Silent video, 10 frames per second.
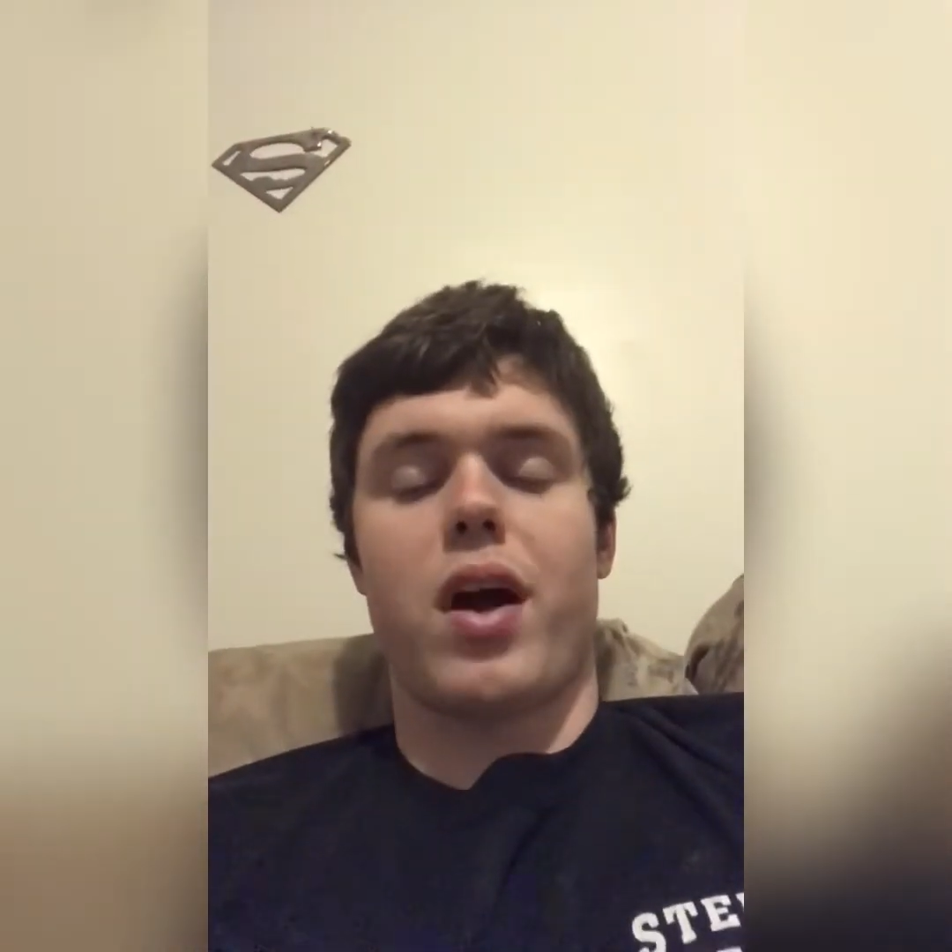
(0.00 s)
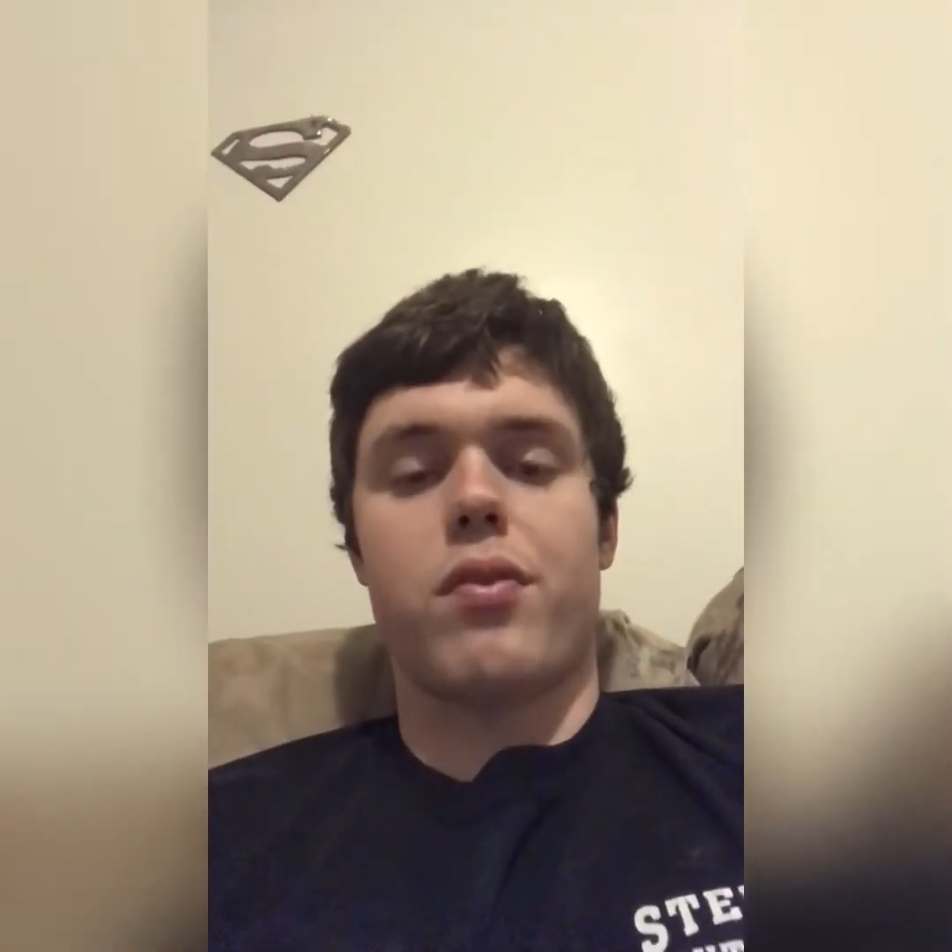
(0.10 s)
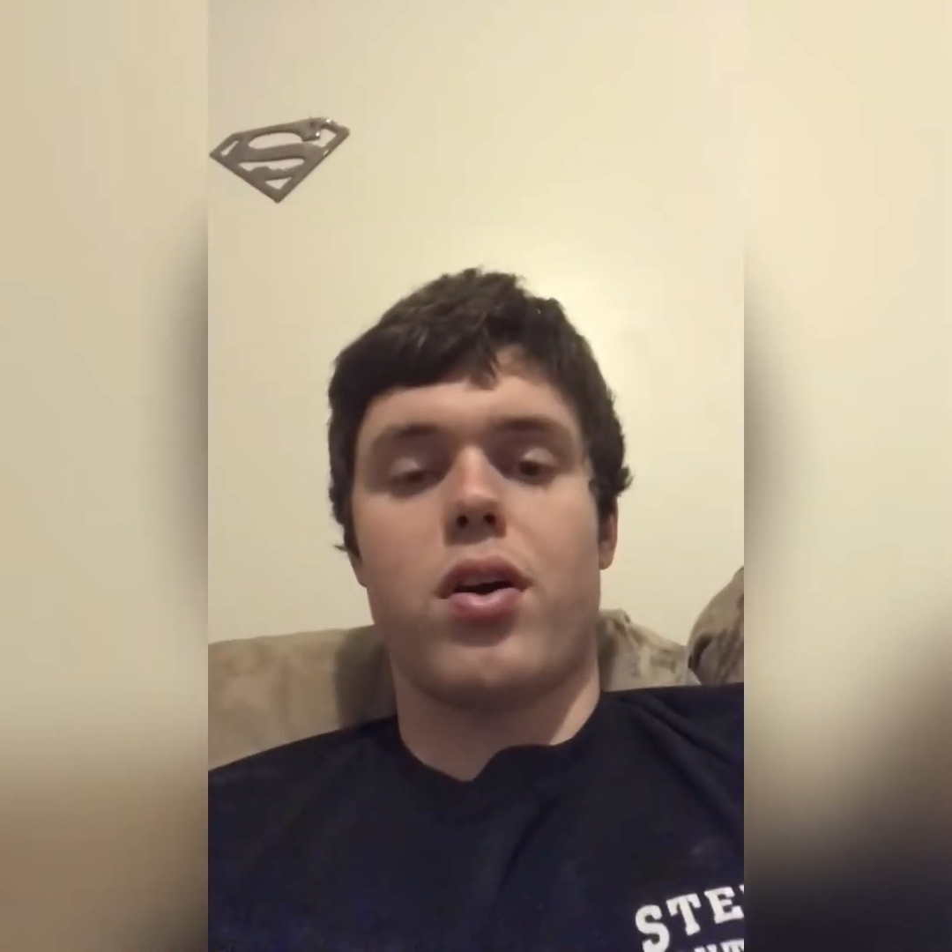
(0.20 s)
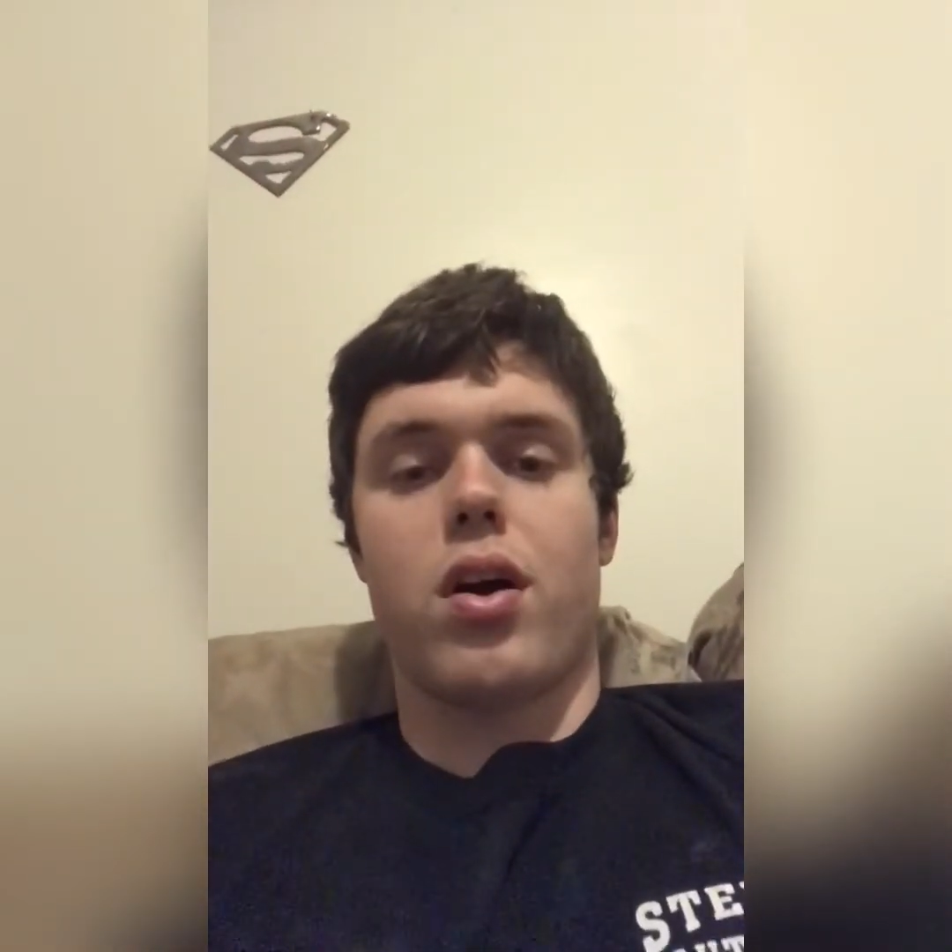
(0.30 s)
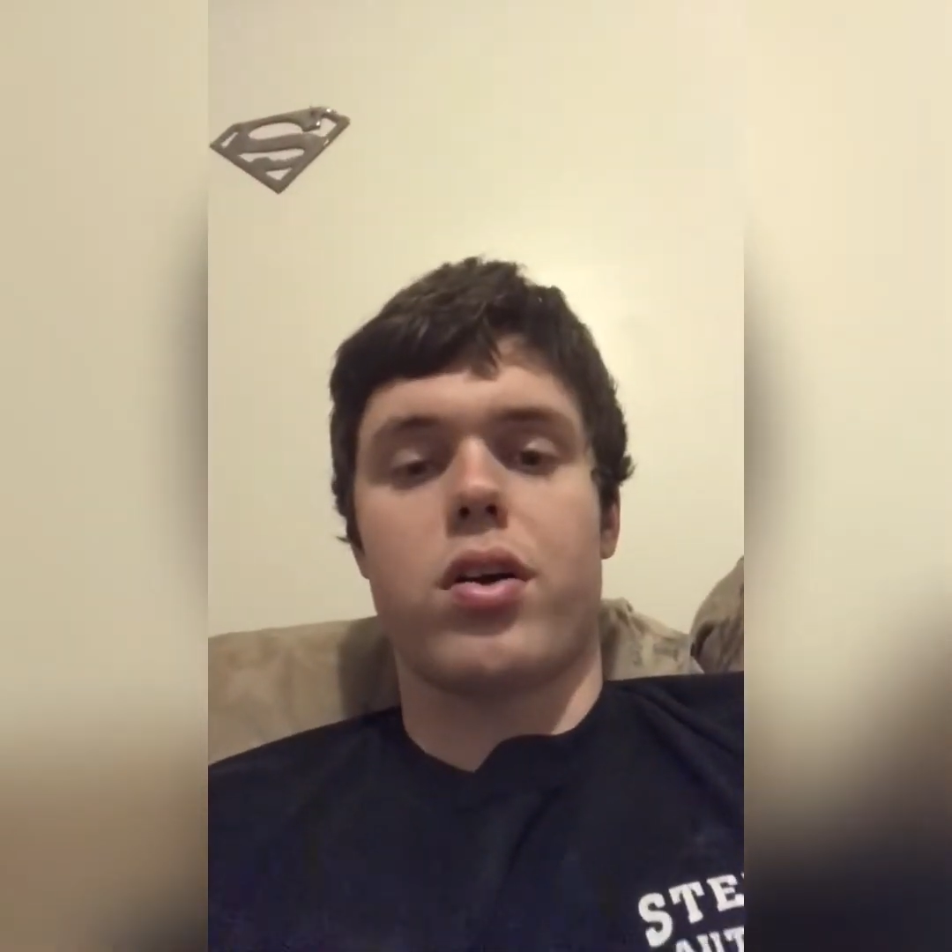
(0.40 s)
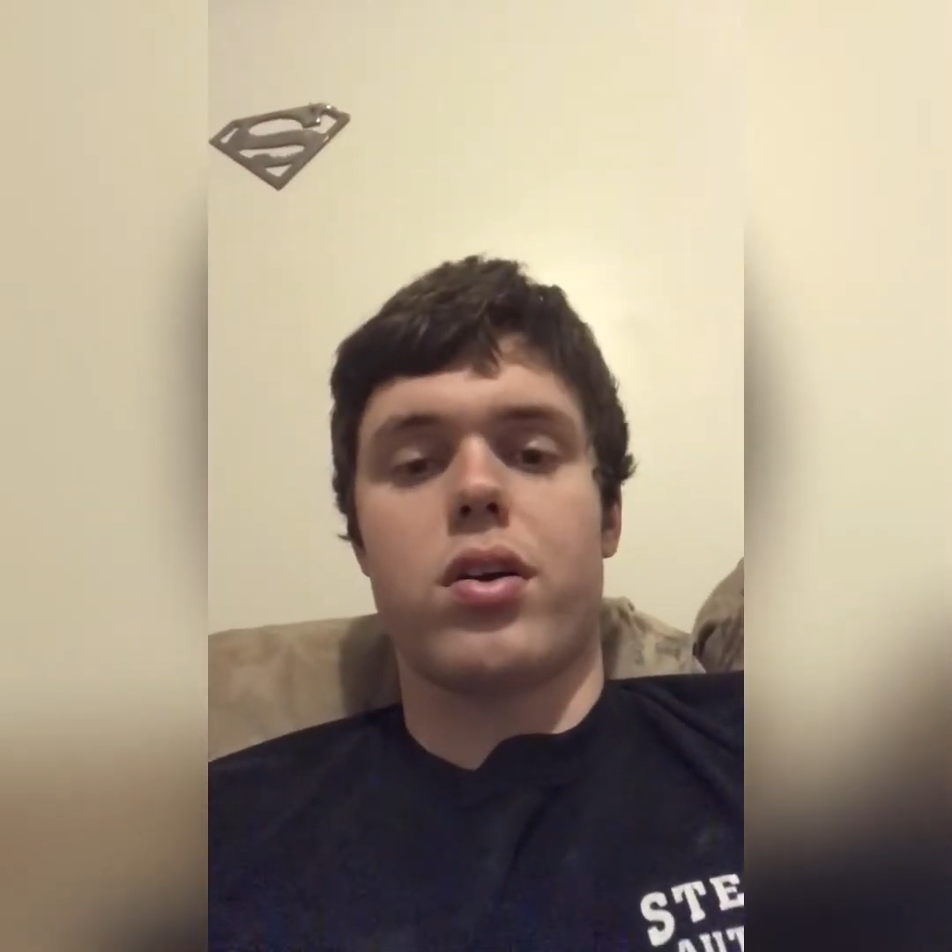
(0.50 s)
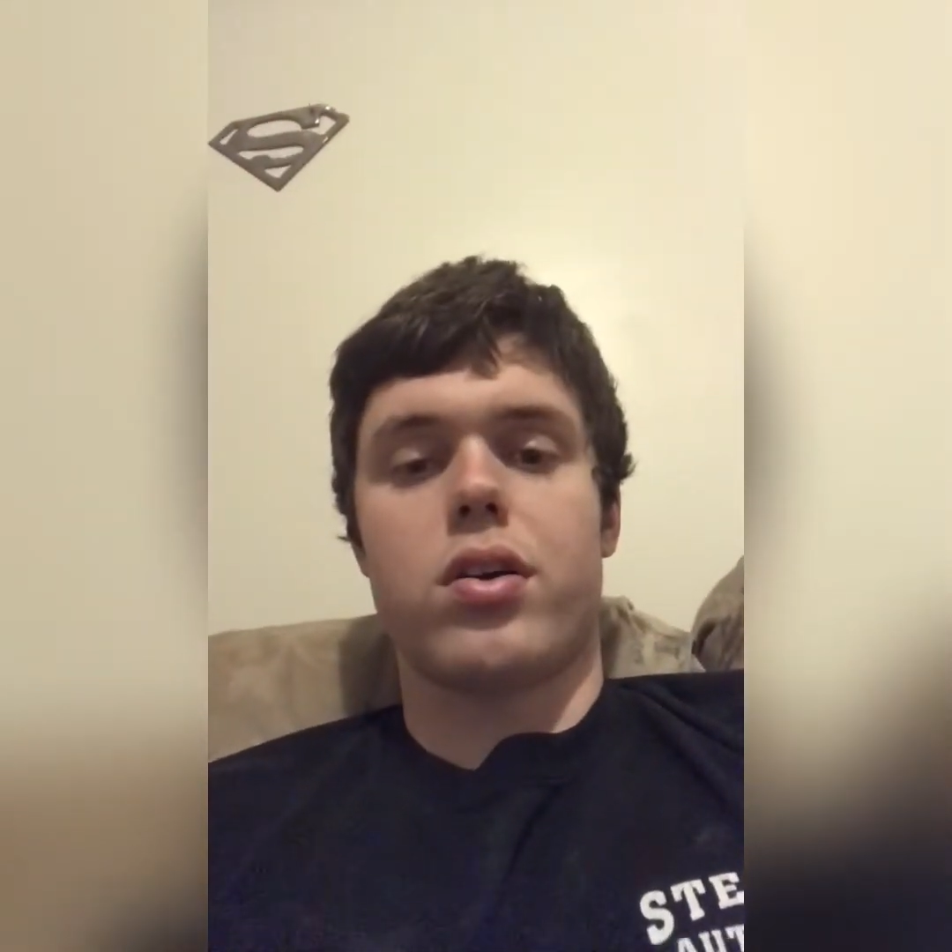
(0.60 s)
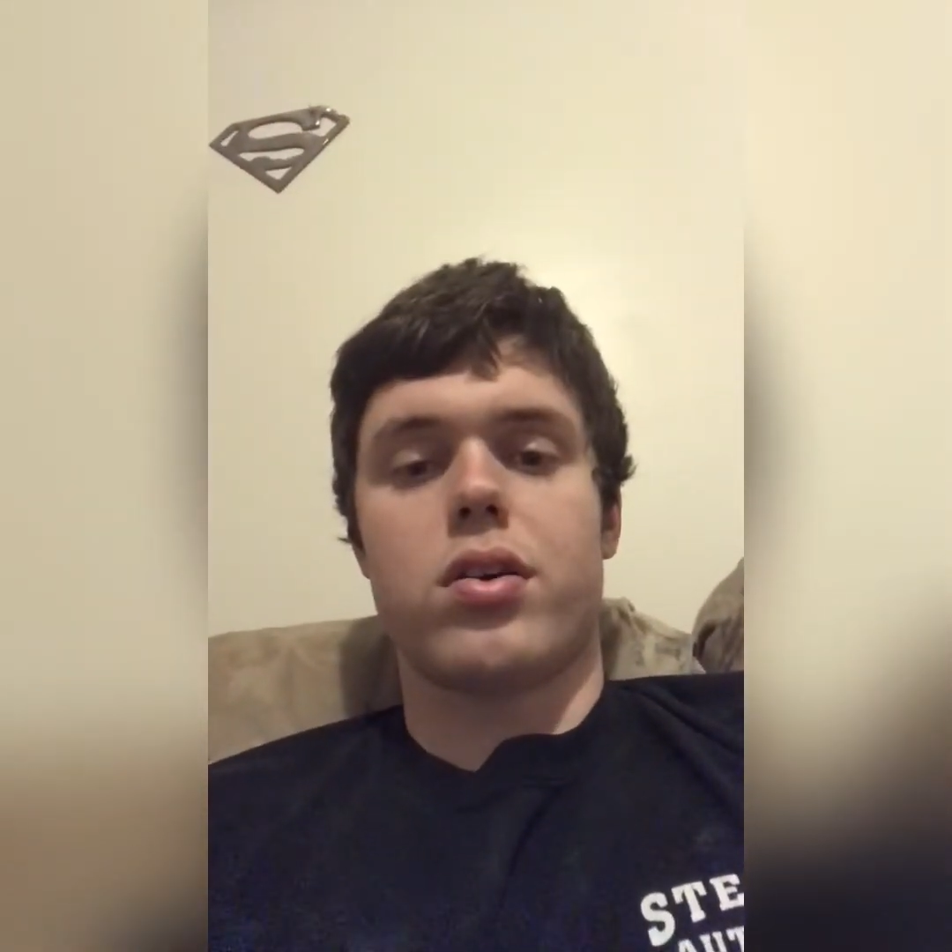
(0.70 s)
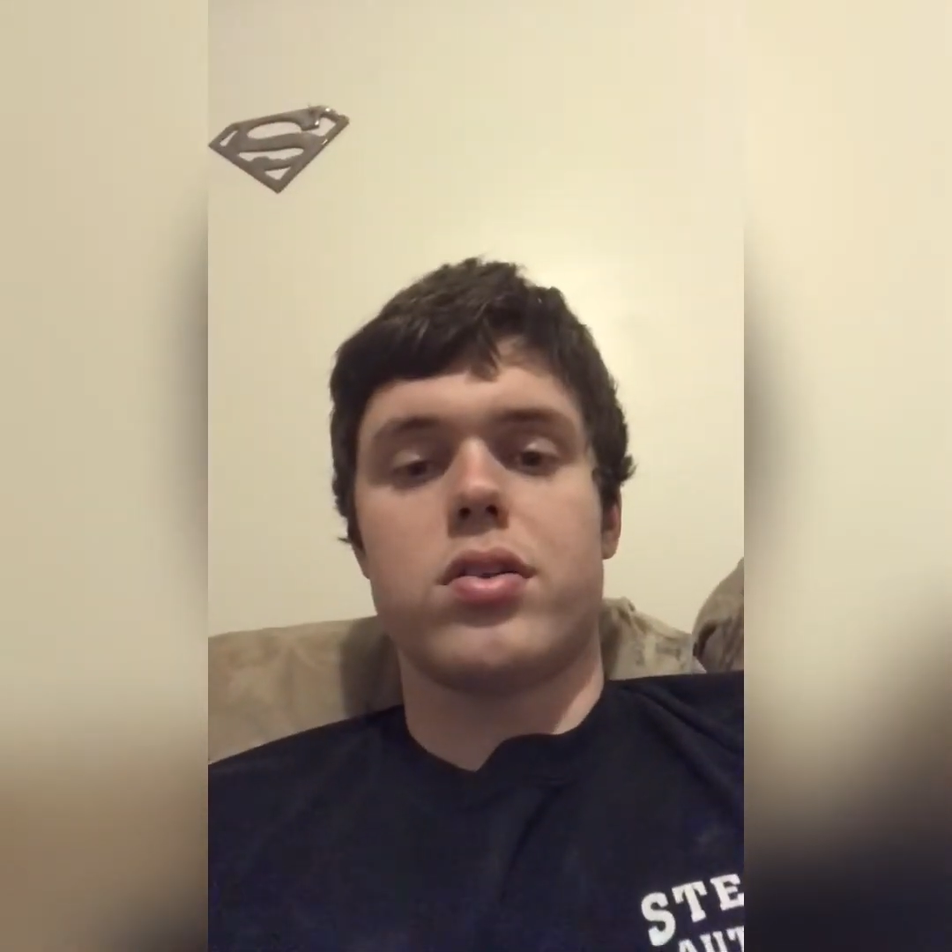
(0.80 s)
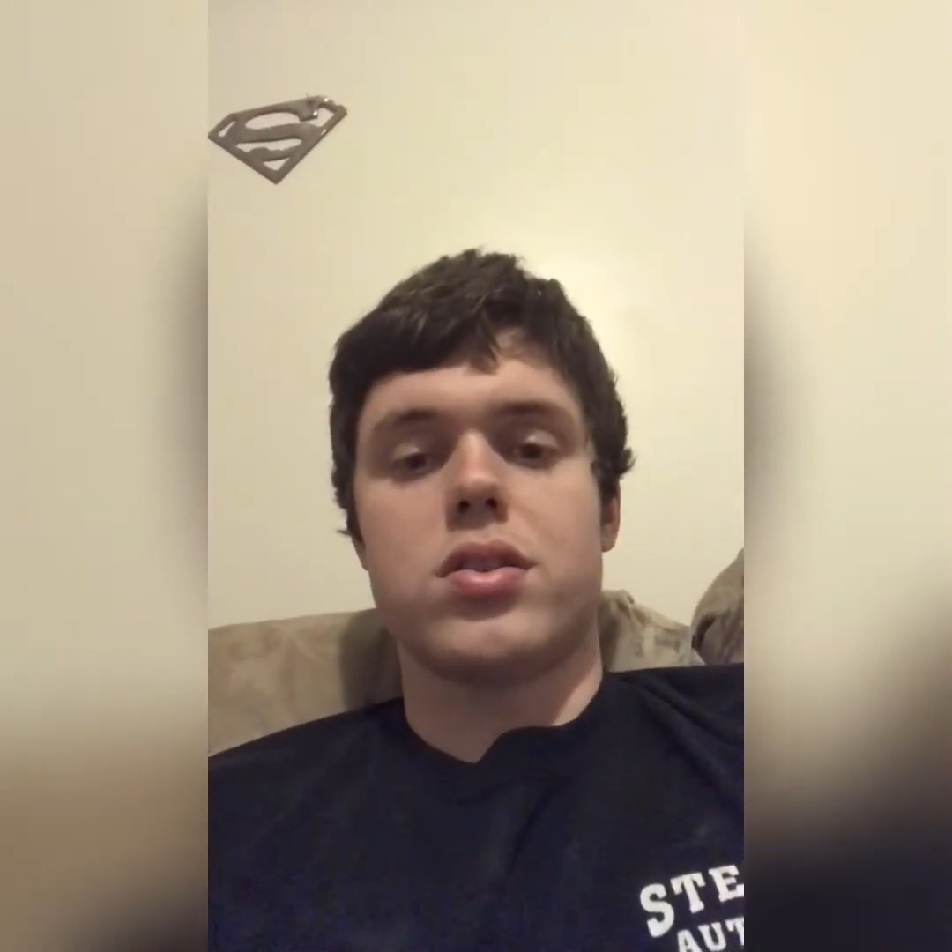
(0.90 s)

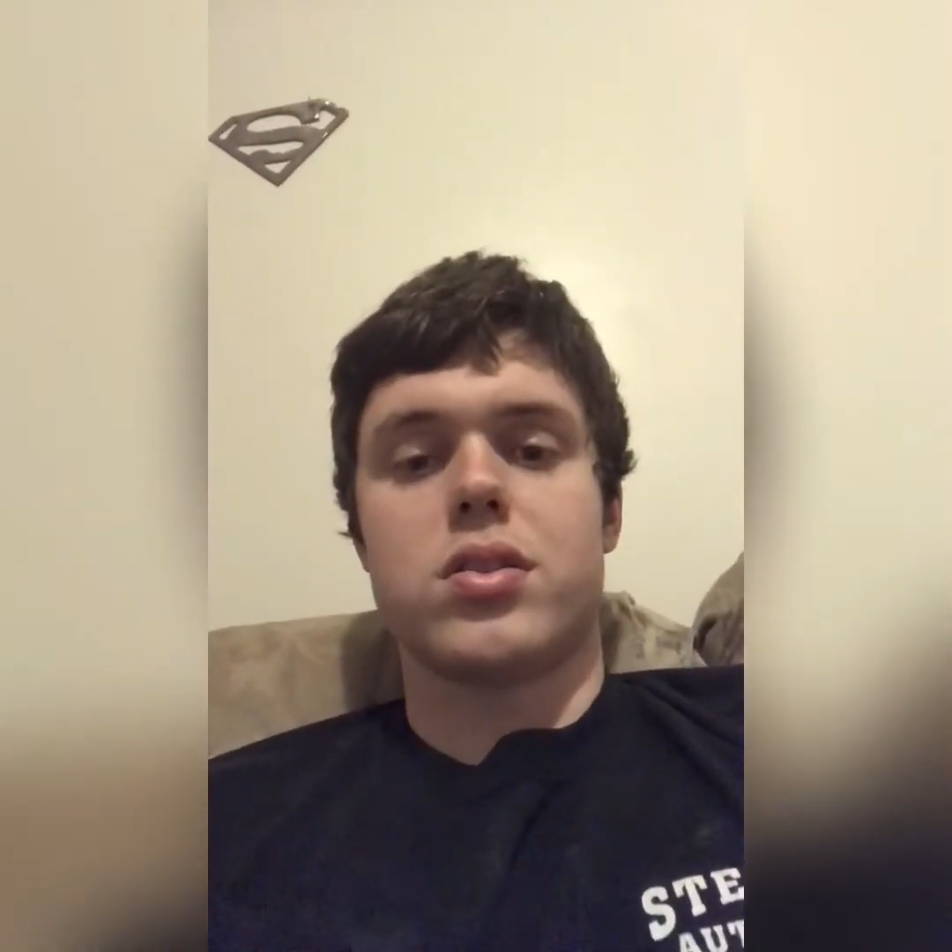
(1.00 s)
rockers,